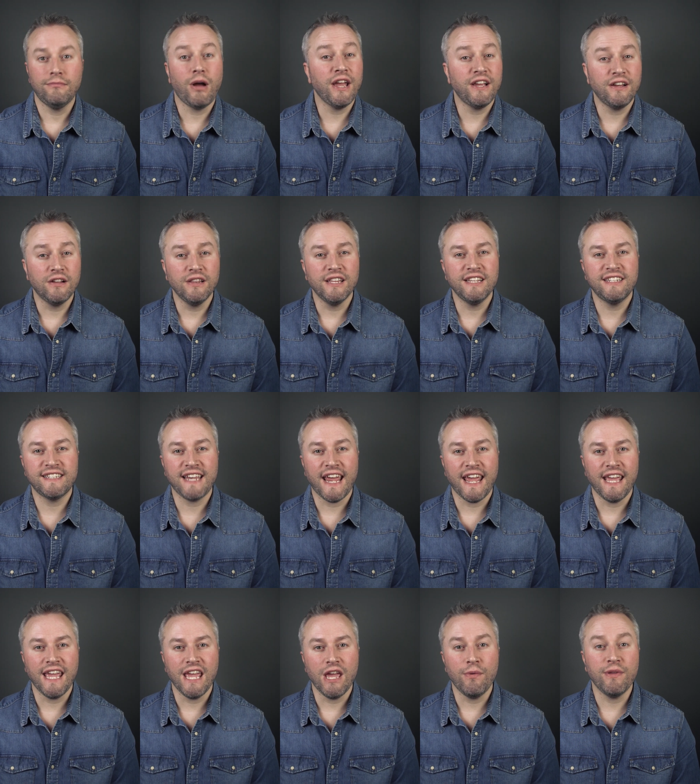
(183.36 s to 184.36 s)
Michael is
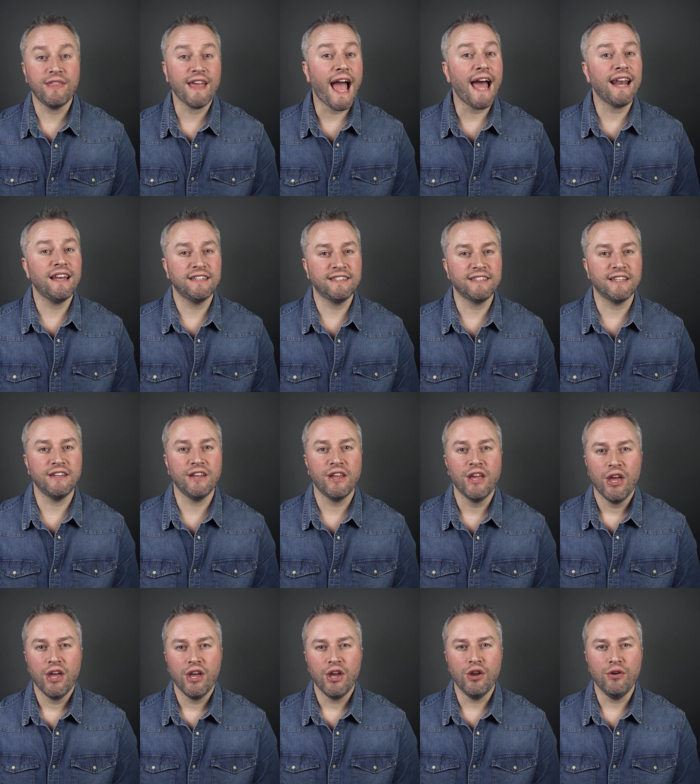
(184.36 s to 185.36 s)
staying here with Alison,
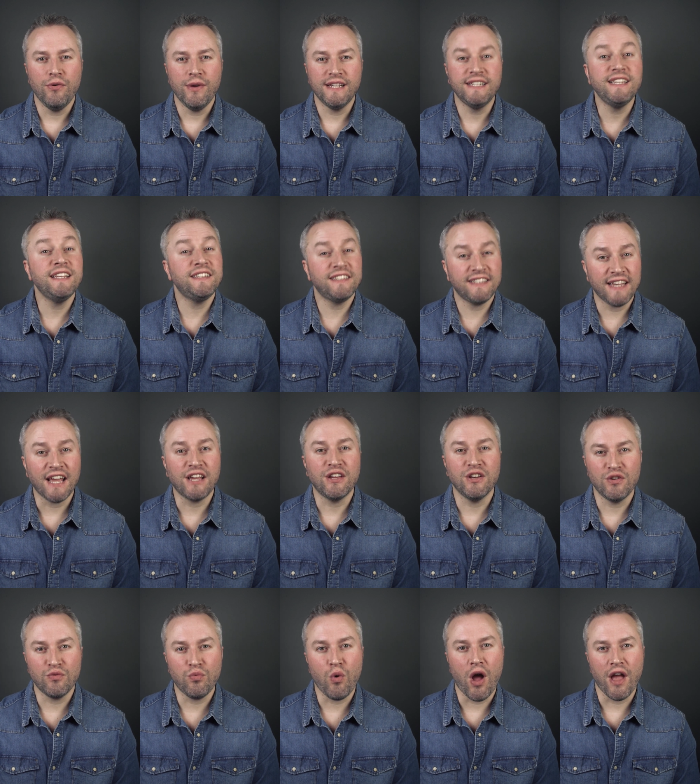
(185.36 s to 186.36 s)
who is his
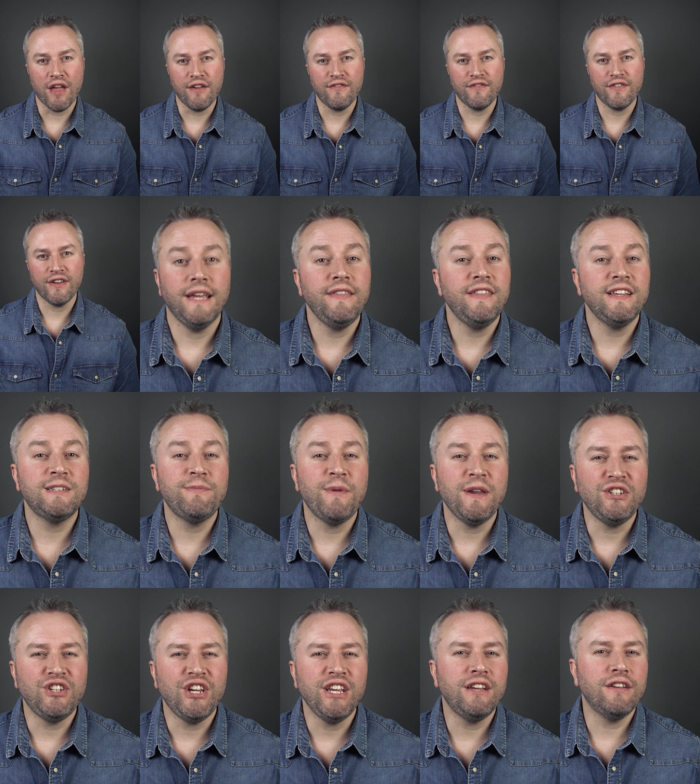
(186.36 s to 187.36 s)
second wife. In this
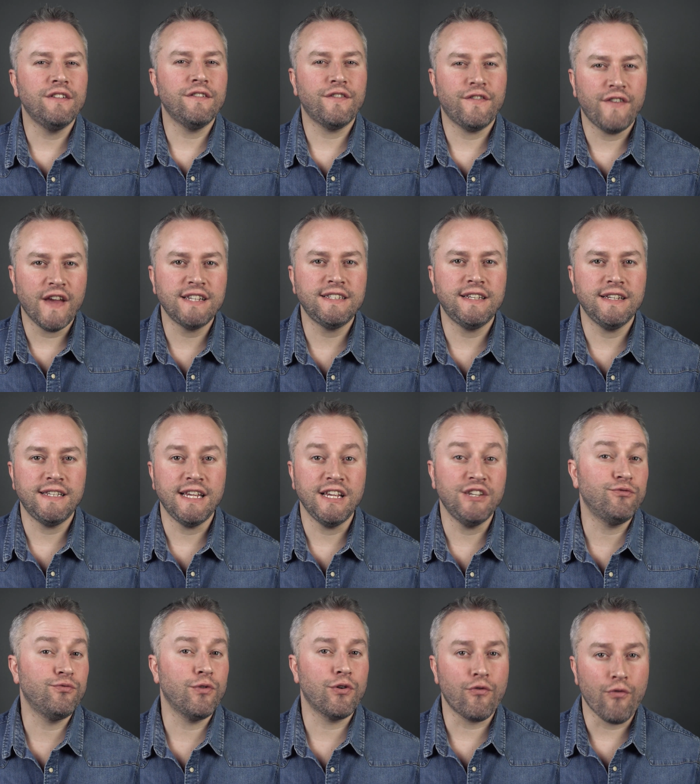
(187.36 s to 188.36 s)
speech he confesses
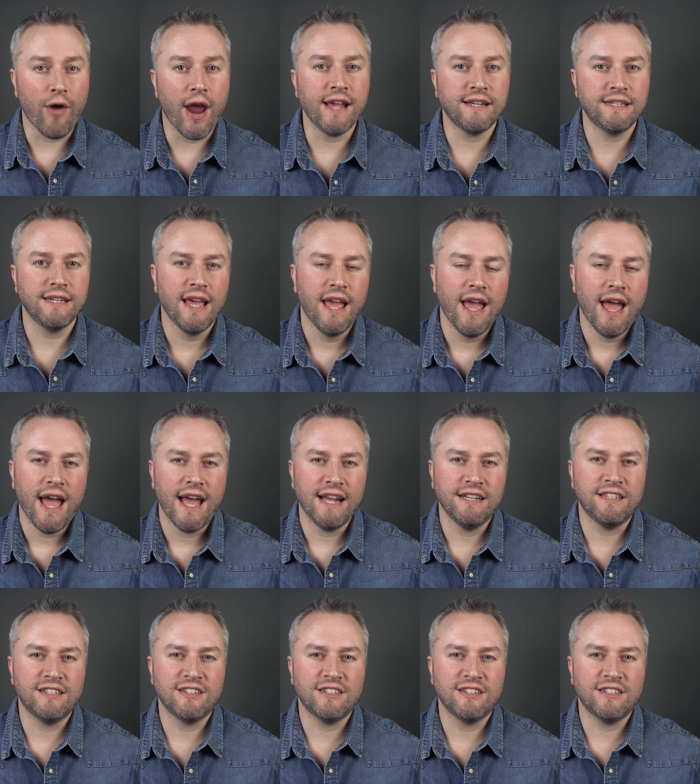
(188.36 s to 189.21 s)
his regret and